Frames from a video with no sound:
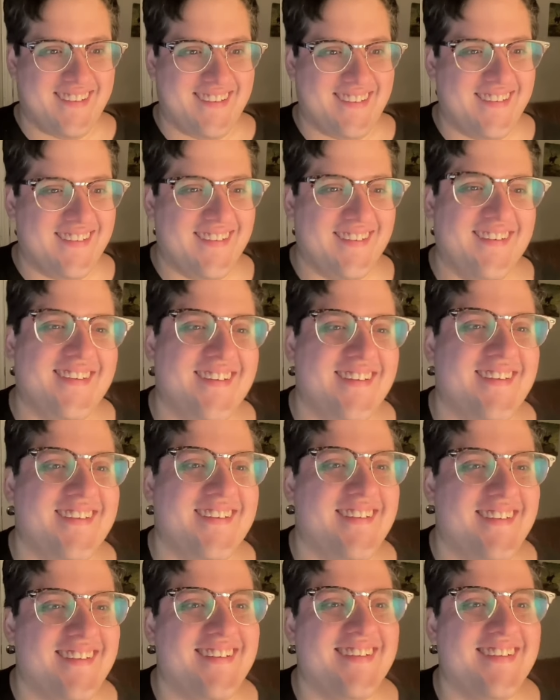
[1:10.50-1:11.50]

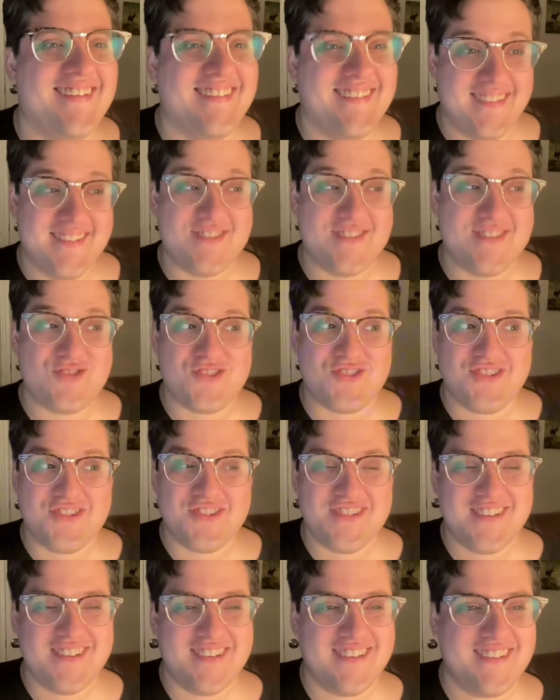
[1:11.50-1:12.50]

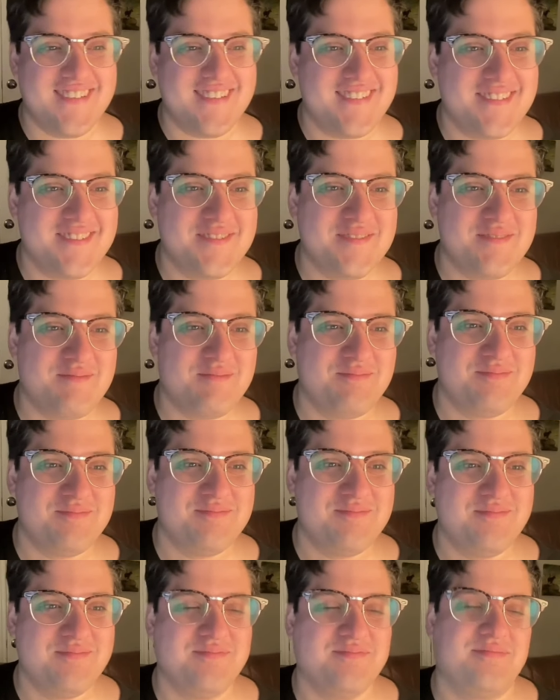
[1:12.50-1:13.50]

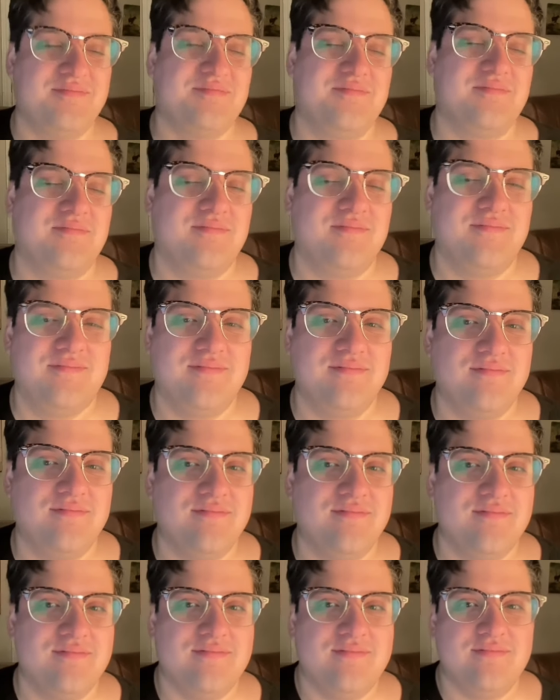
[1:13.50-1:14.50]

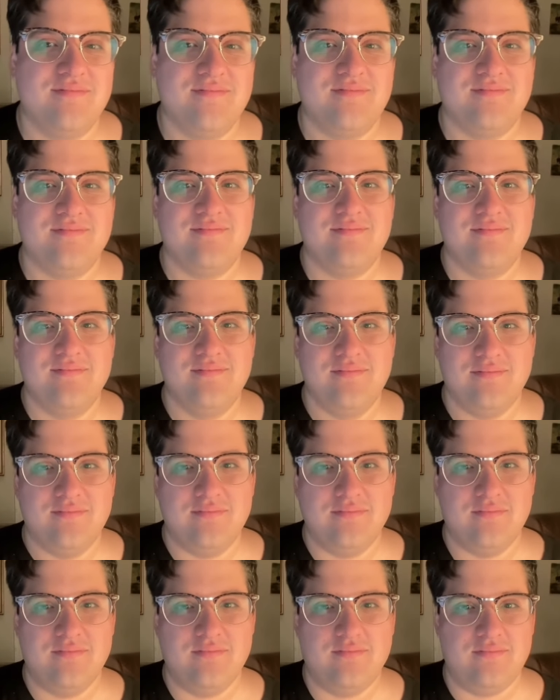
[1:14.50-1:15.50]

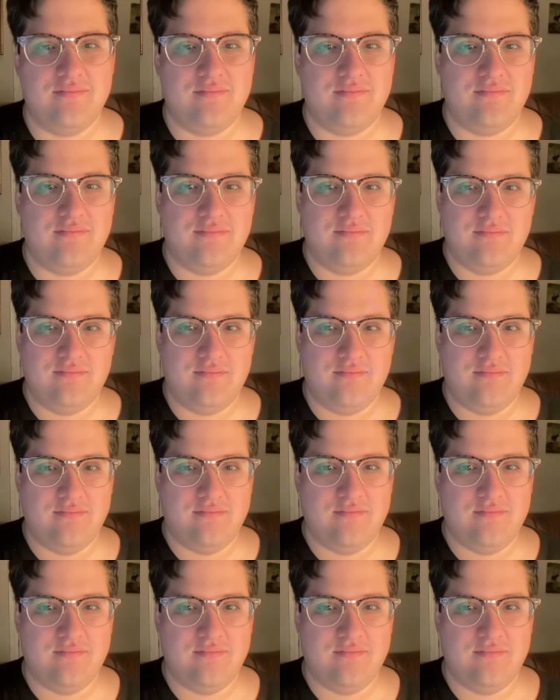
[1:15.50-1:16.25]
The person shown says nothing.